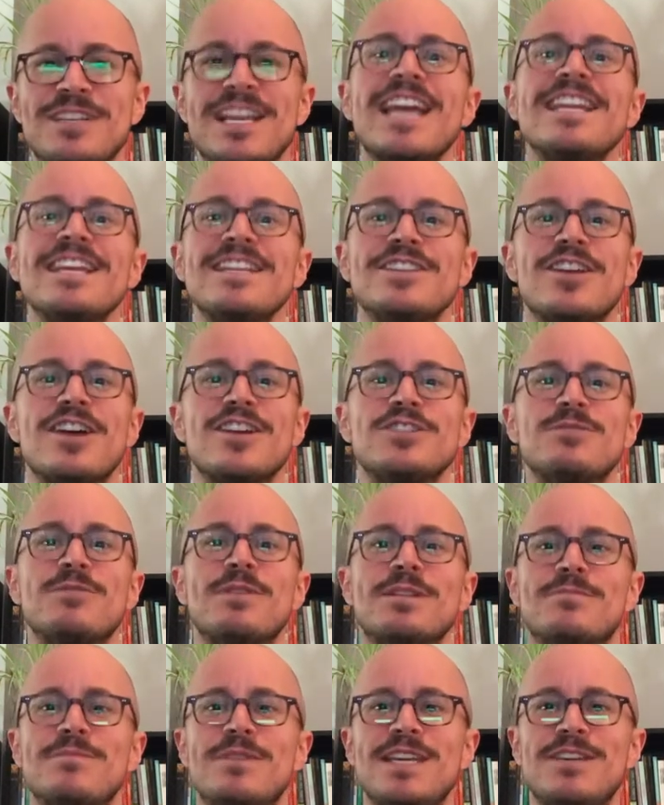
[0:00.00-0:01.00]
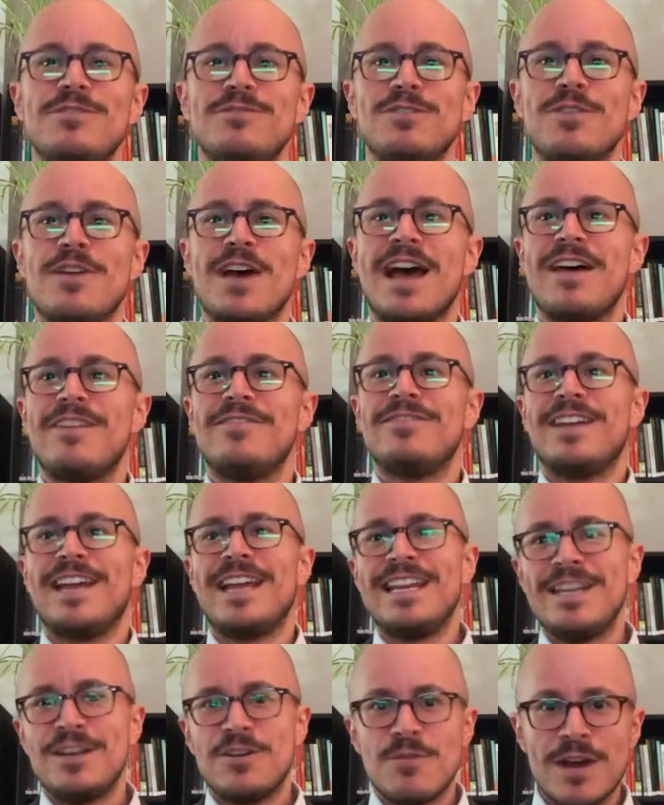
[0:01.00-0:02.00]
get in touch with me if you have
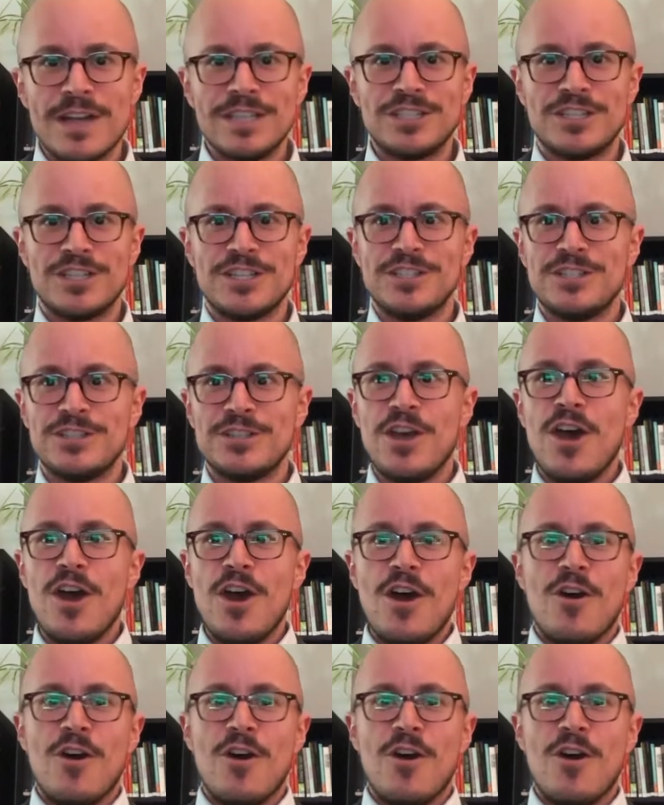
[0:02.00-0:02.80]
any questions